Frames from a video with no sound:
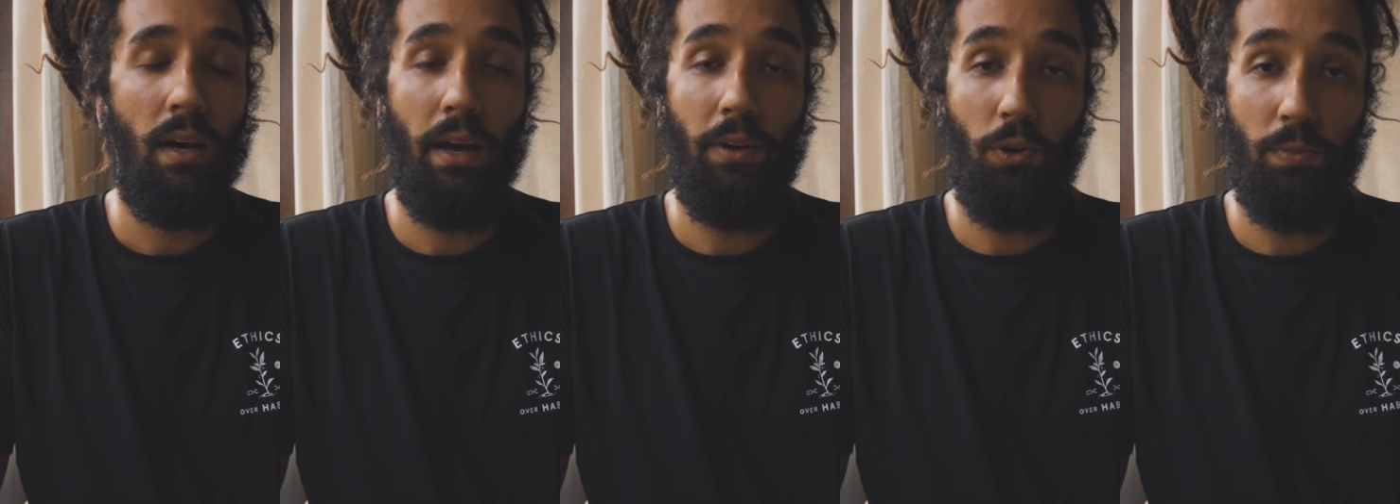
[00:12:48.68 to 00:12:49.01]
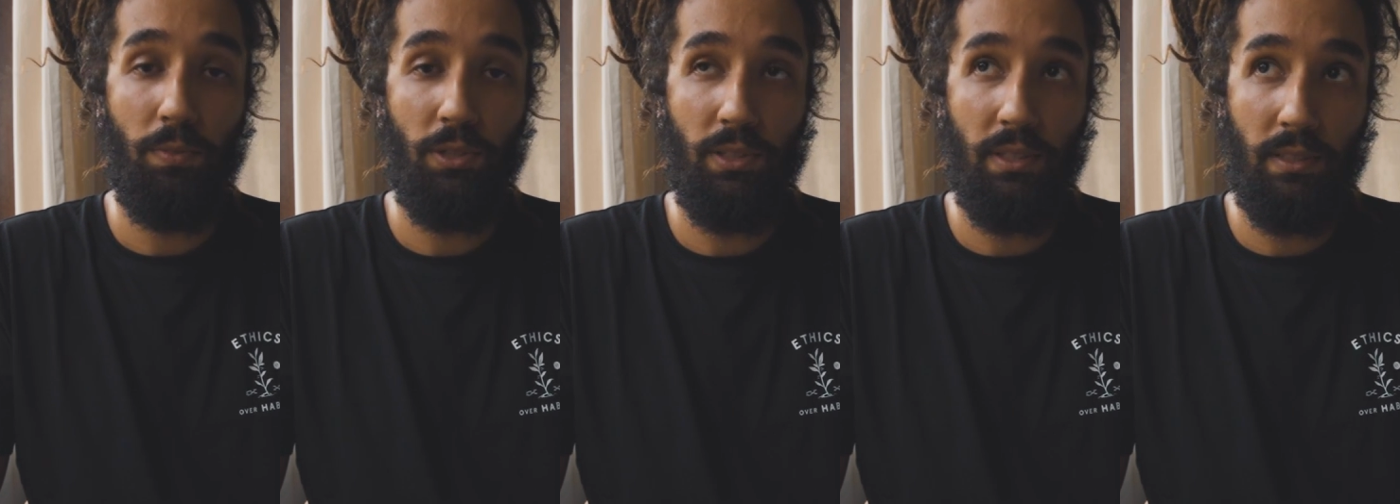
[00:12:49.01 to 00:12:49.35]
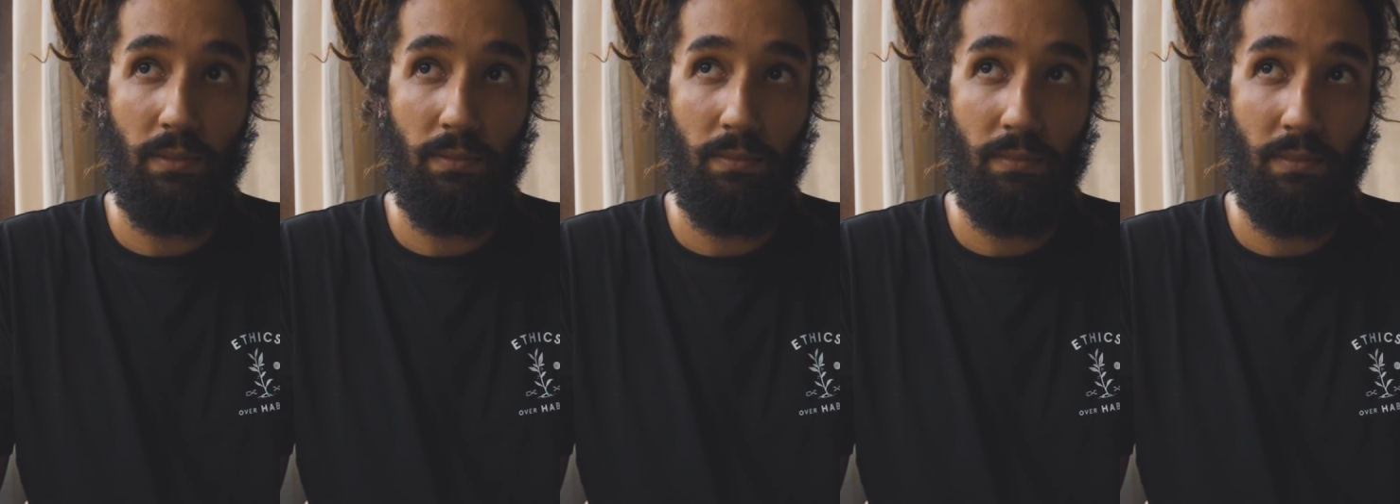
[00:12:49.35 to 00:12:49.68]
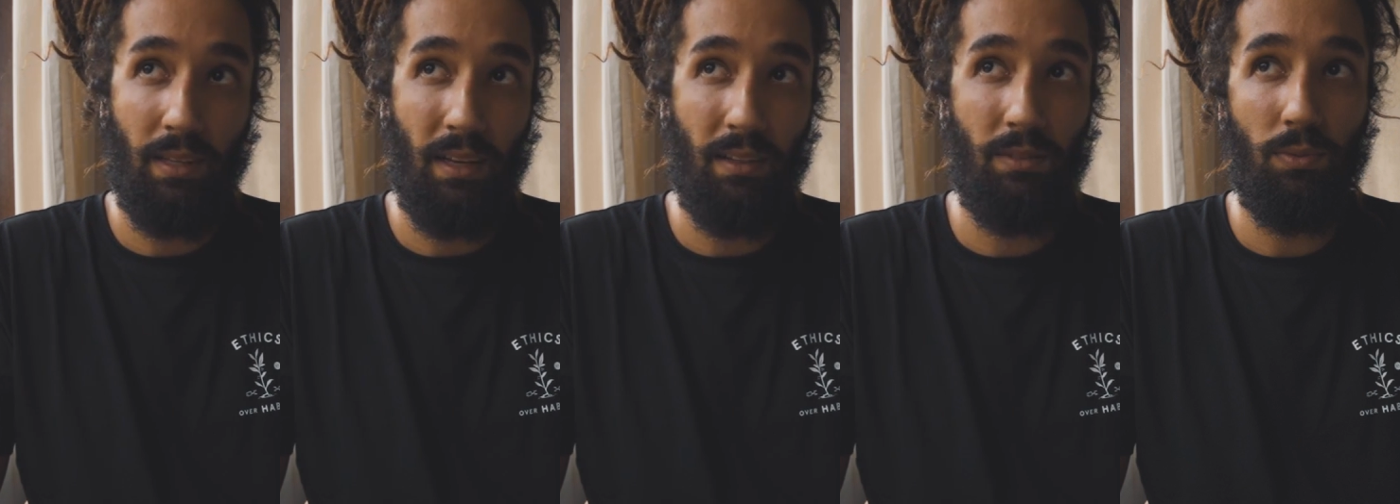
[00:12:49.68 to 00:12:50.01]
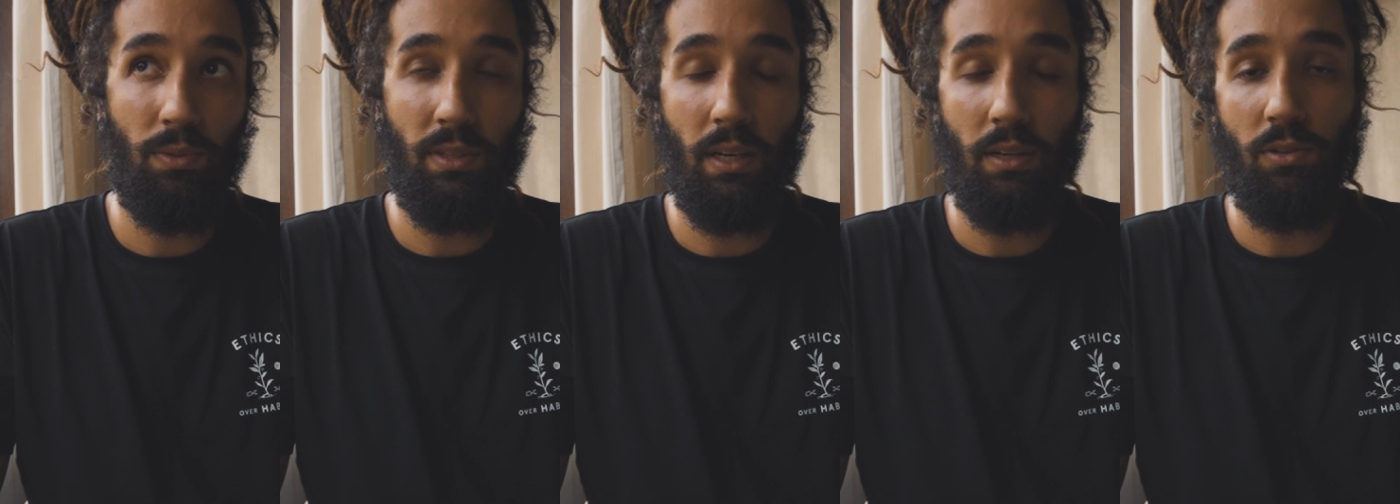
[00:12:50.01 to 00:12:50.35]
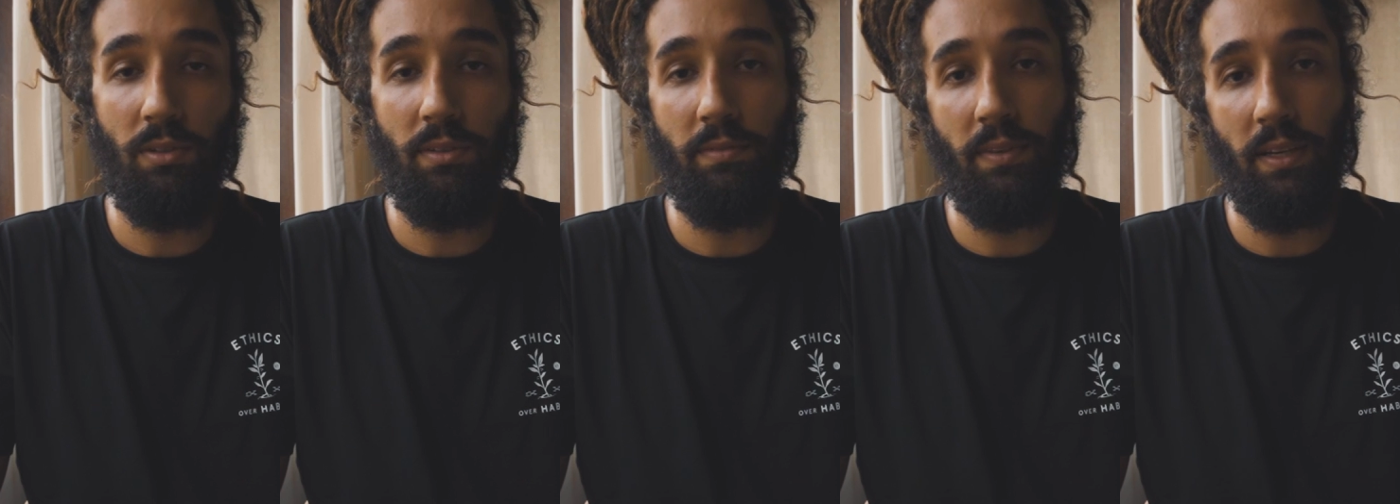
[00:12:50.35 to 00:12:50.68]
I hope her death will not go
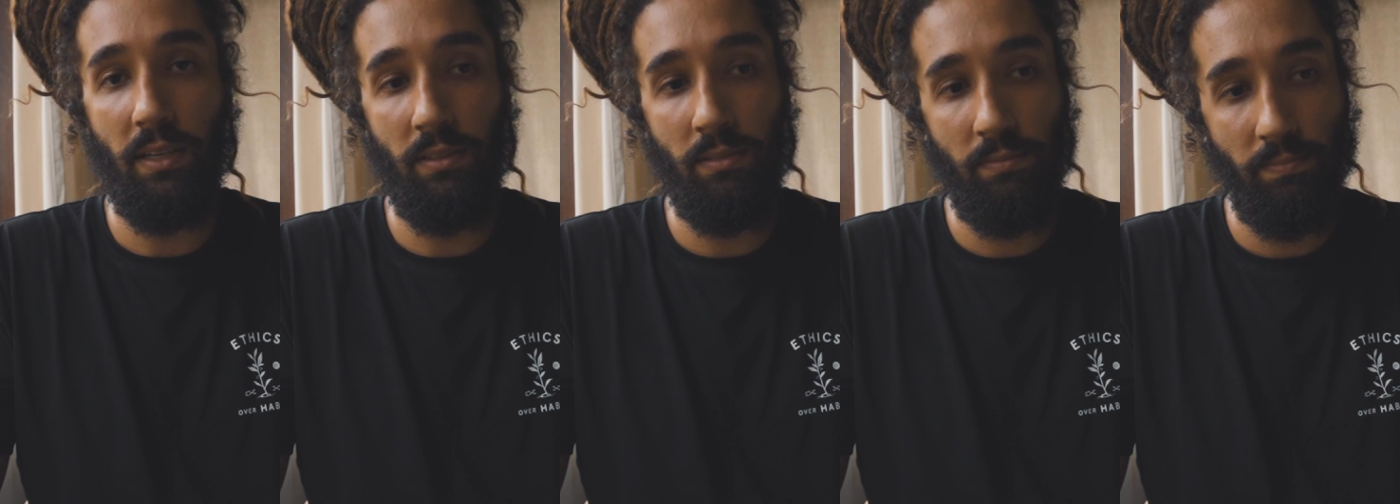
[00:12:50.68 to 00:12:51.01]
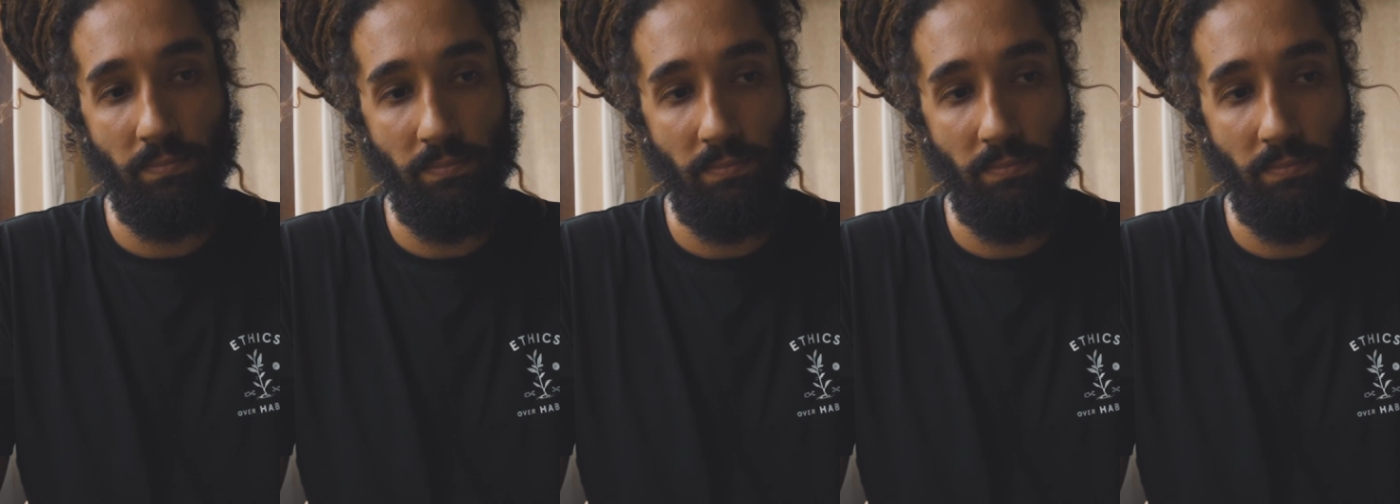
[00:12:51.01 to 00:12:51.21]
in vain.